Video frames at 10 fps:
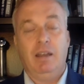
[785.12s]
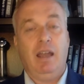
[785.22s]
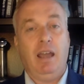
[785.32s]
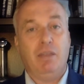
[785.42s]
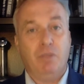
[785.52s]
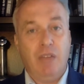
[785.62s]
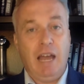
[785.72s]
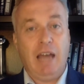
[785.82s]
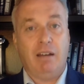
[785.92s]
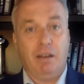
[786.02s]
And
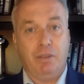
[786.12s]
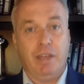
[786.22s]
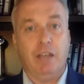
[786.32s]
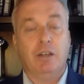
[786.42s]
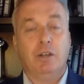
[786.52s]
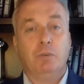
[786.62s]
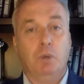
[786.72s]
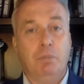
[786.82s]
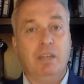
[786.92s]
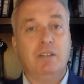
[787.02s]
that, I think,
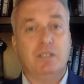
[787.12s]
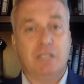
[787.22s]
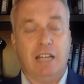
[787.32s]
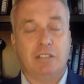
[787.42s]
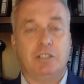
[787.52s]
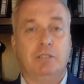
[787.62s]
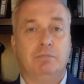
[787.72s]
would be a disaster.